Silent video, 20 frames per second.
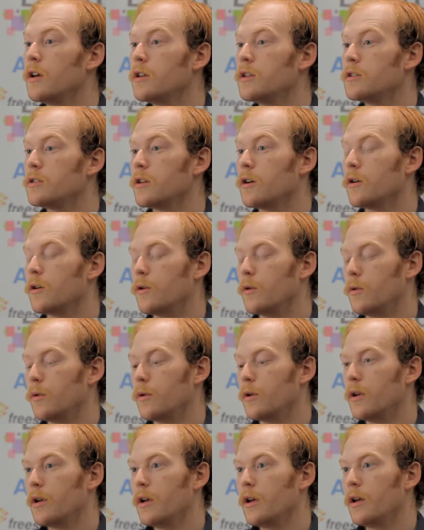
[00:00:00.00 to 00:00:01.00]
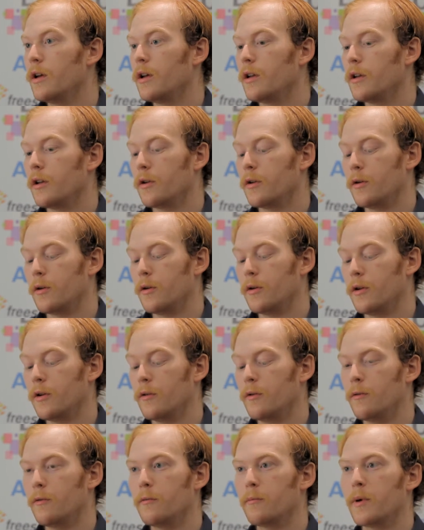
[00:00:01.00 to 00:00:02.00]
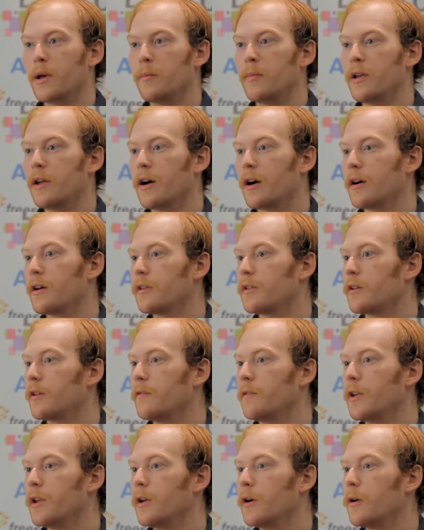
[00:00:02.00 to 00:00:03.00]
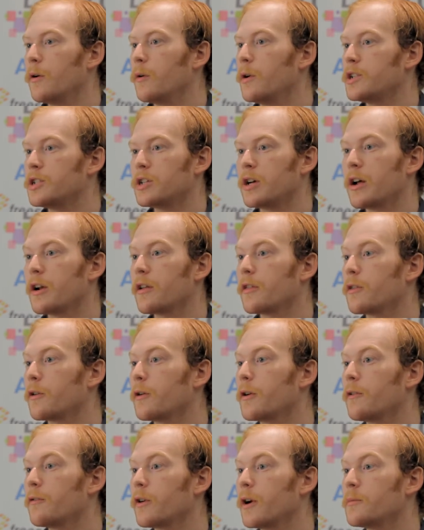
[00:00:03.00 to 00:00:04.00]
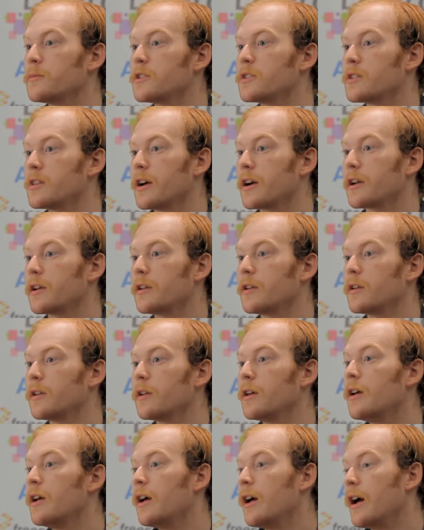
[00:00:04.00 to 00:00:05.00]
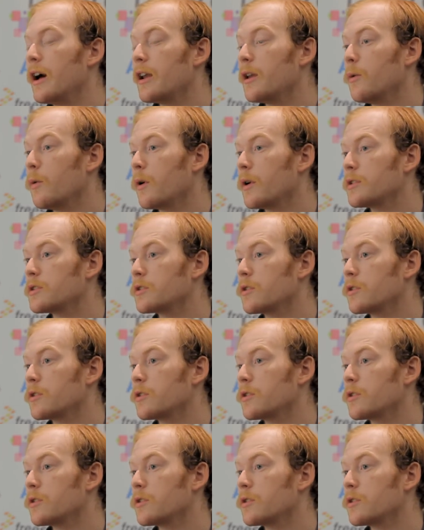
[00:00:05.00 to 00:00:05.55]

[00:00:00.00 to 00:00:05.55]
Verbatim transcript: So, you know, you, have maybe got a video, it's shot at 30 frames a second, and you want to